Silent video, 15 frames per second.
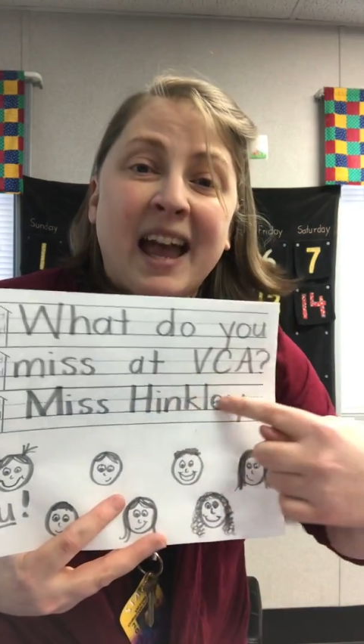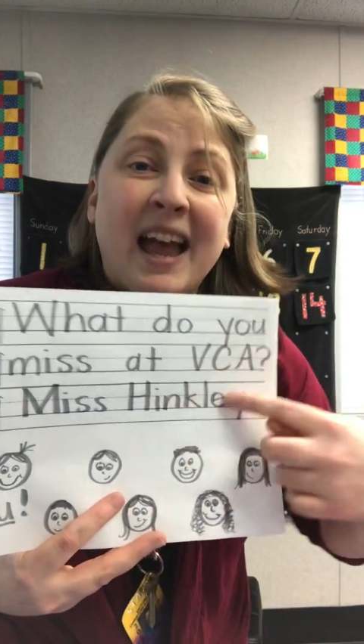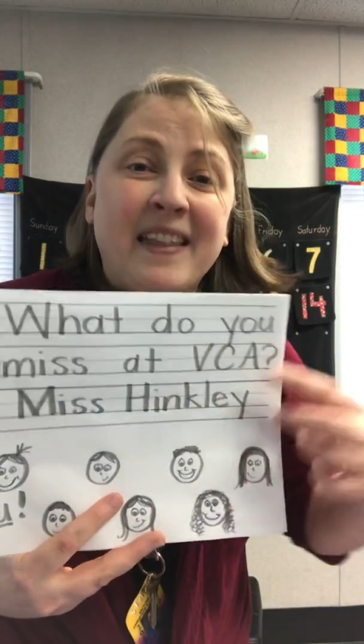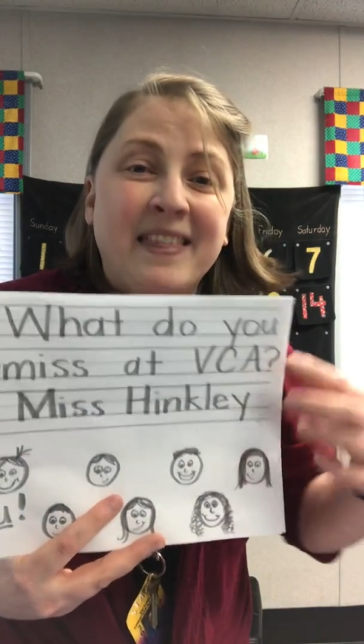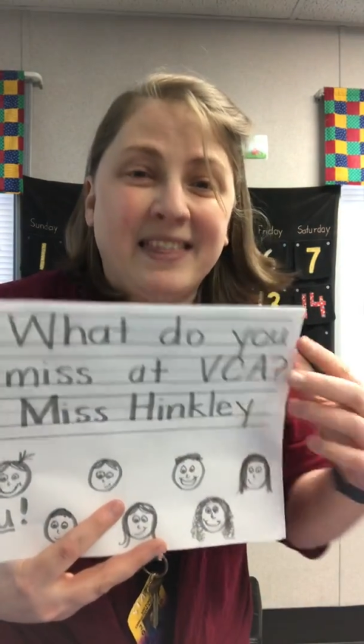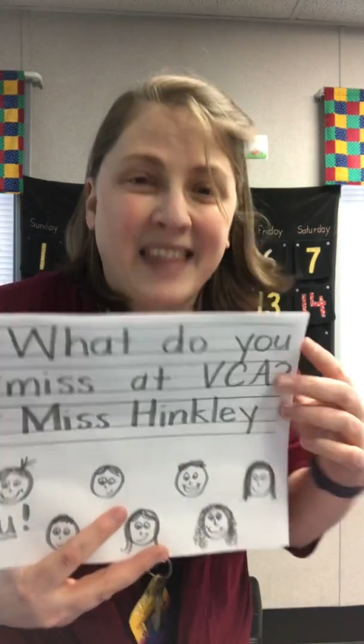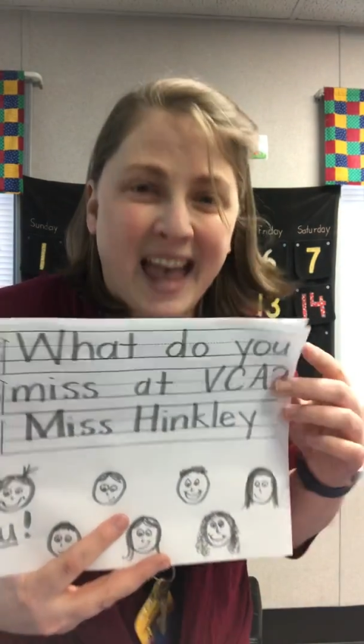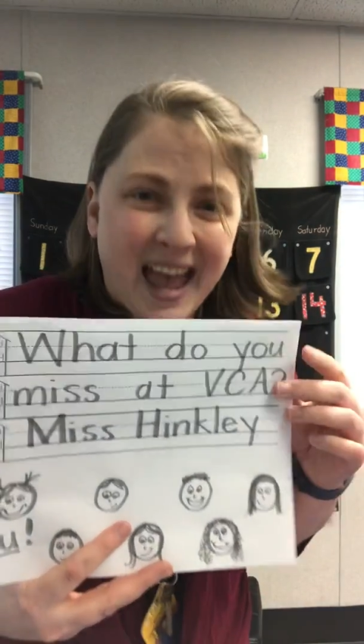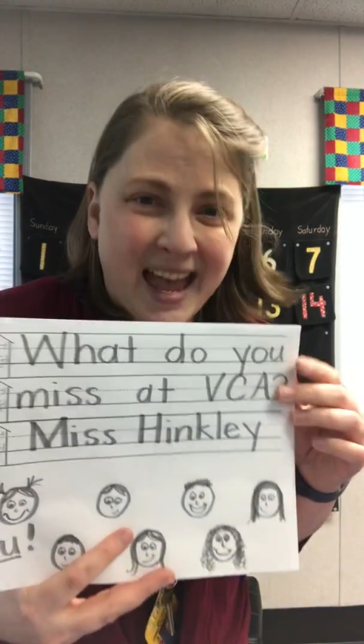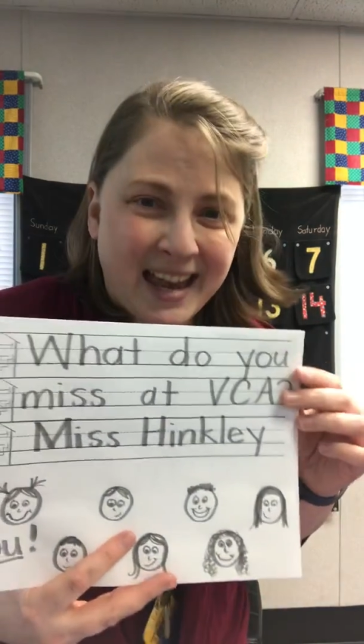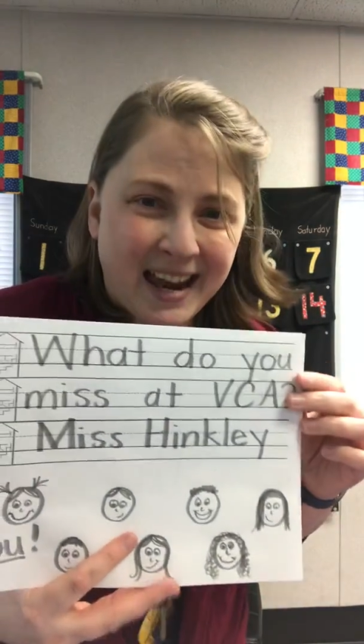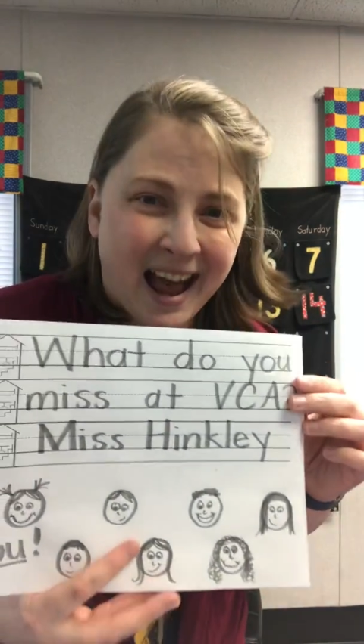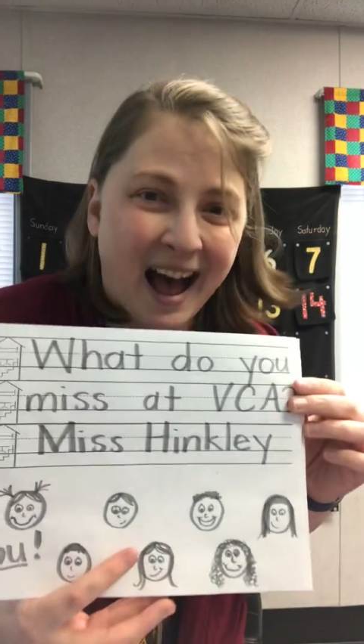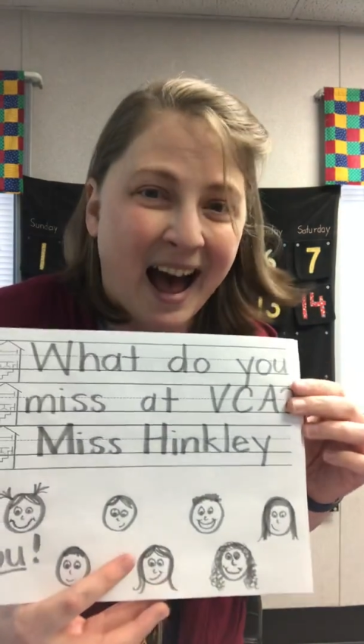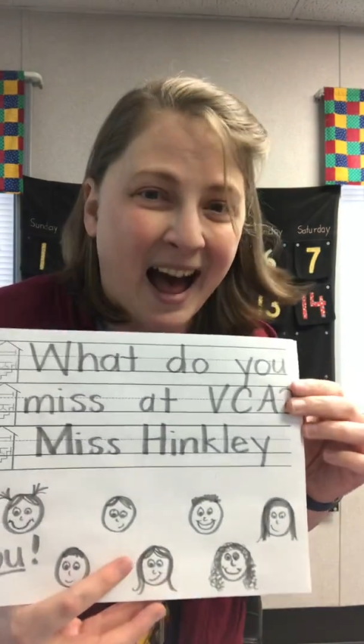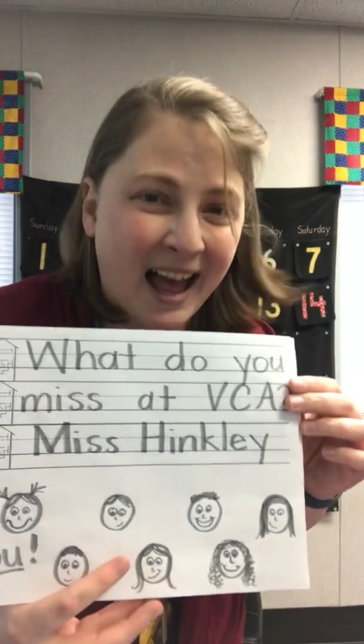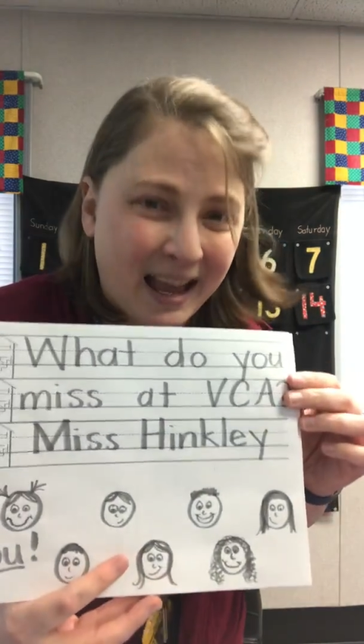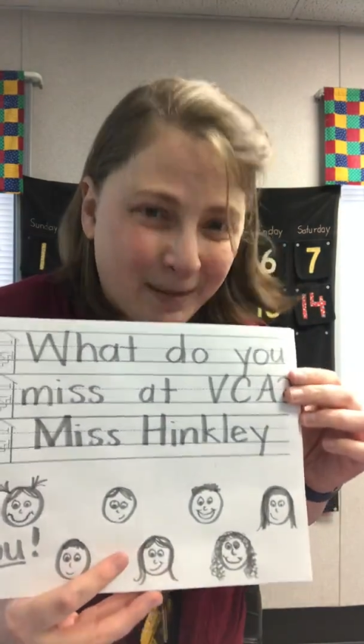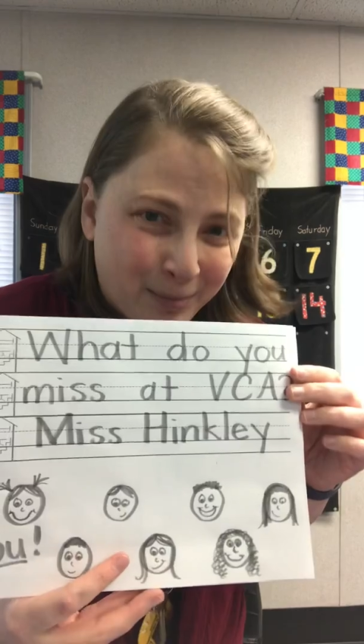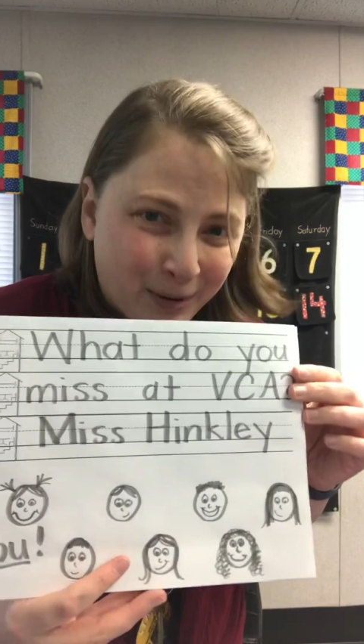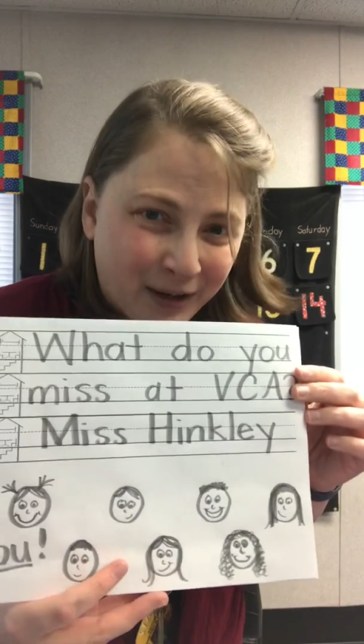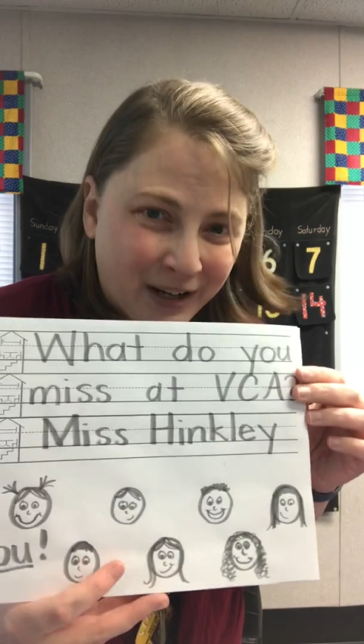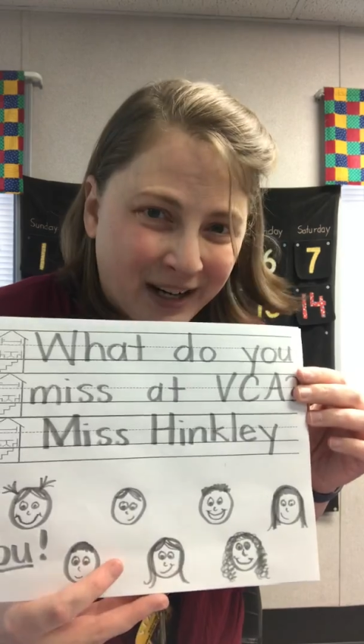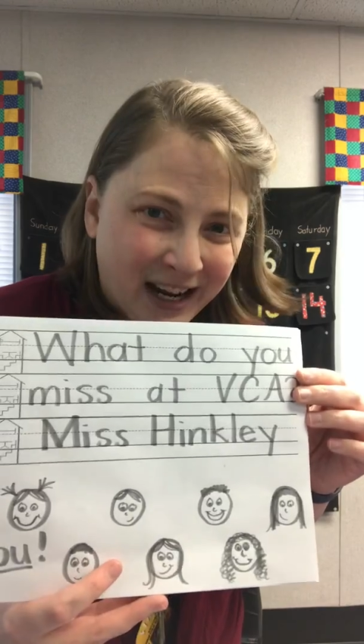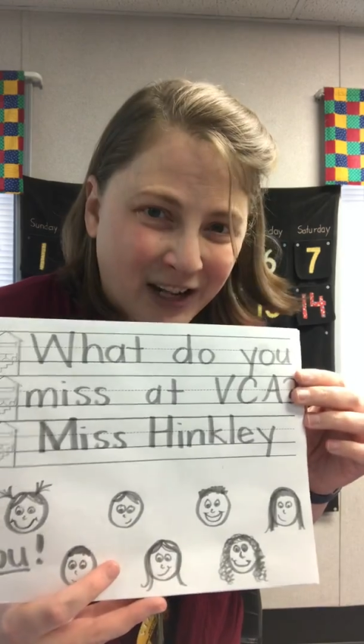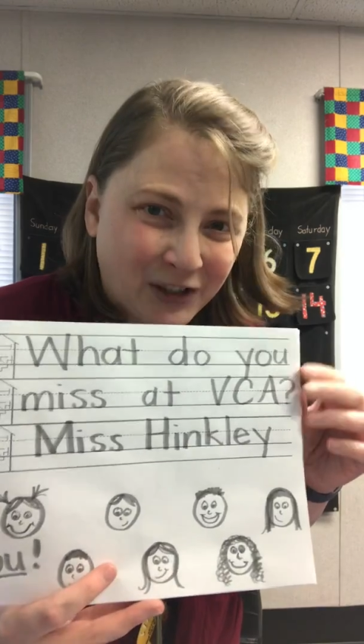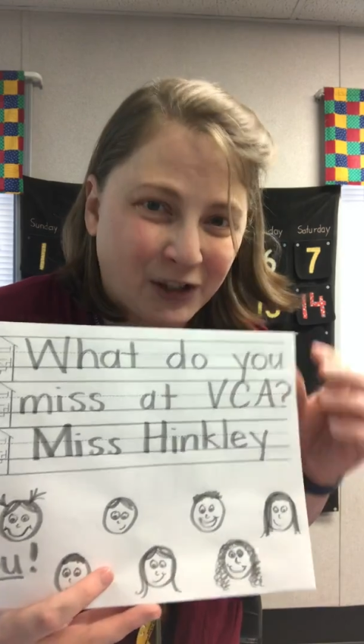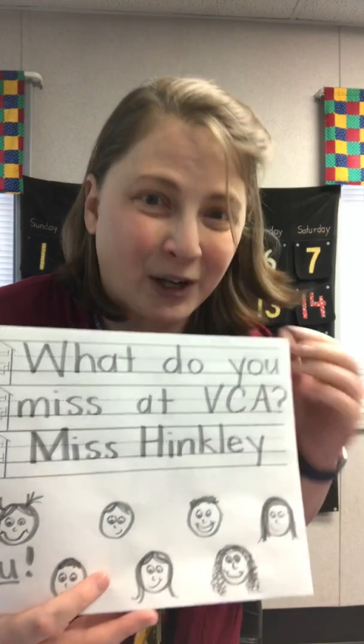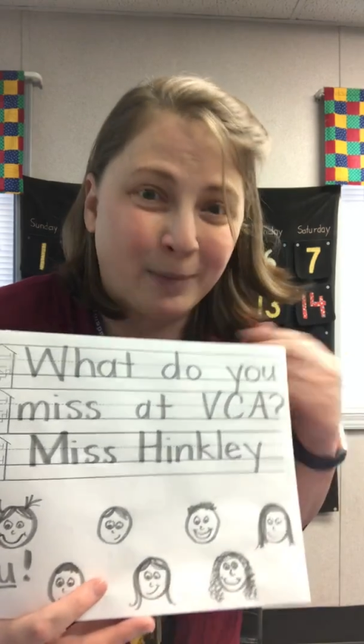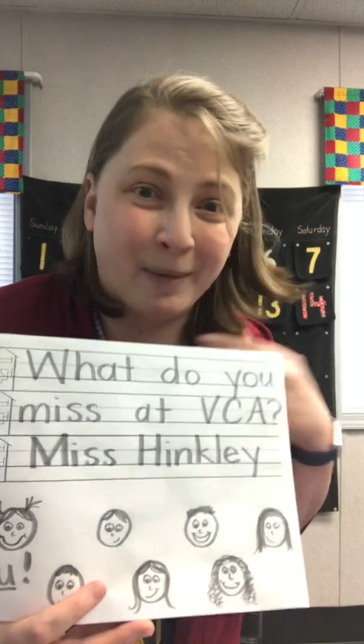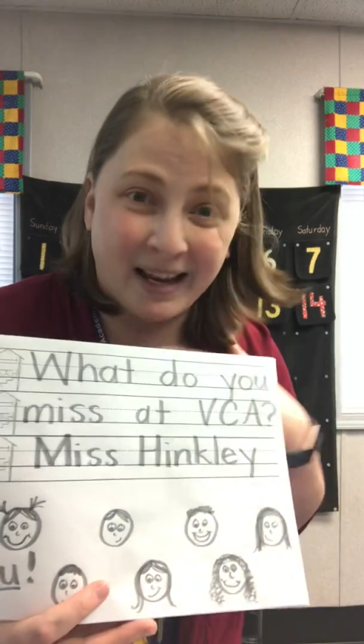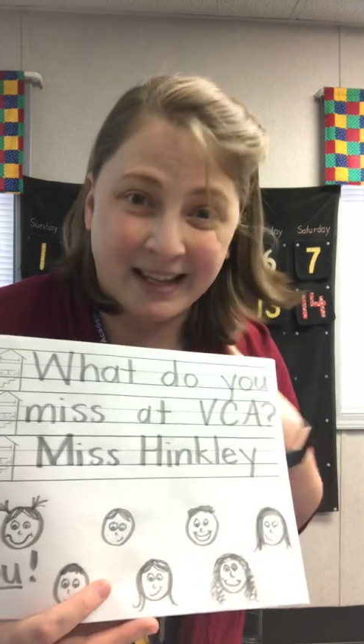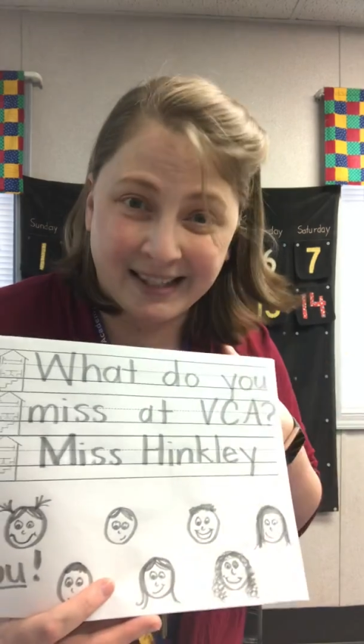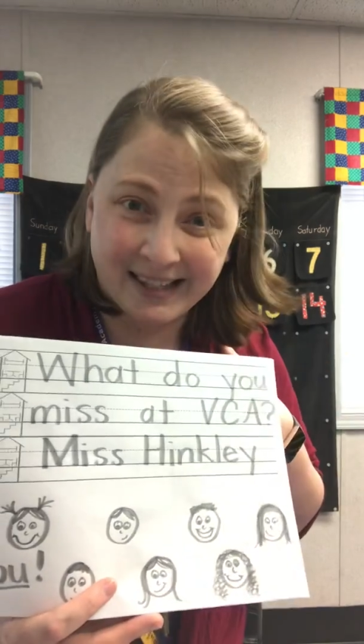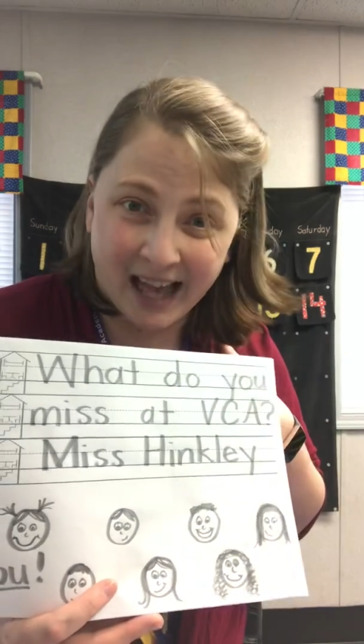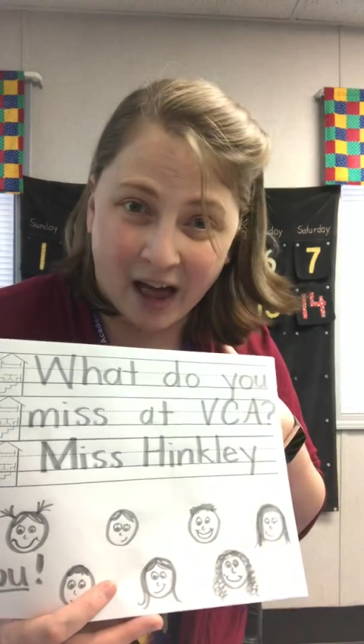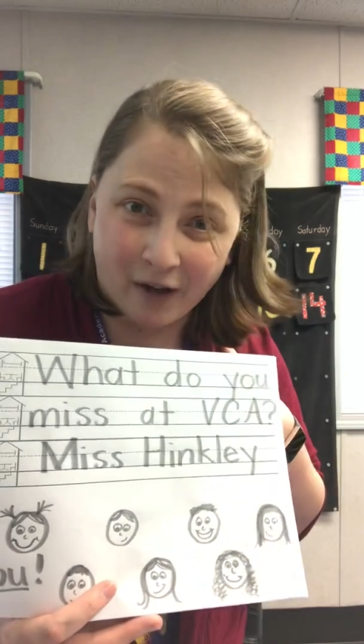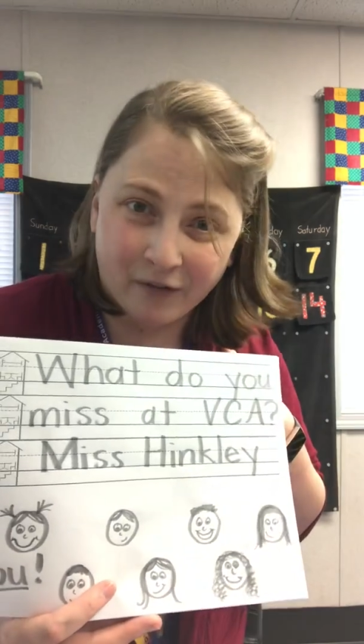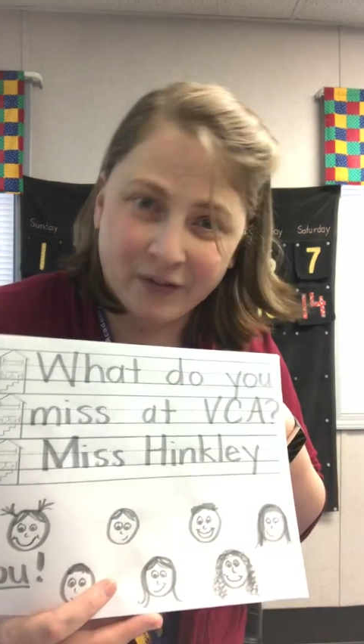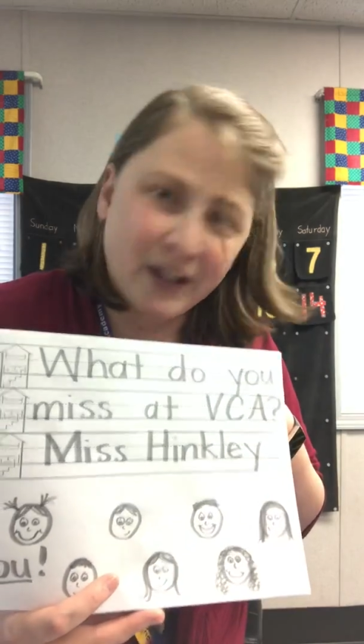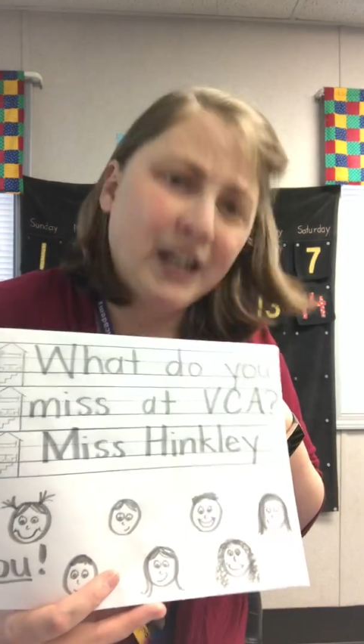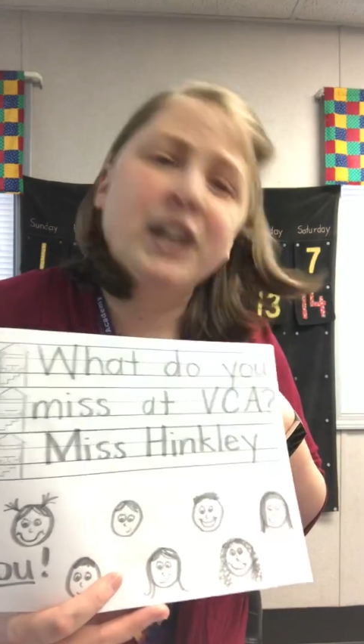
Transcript: and then I put an answer myself.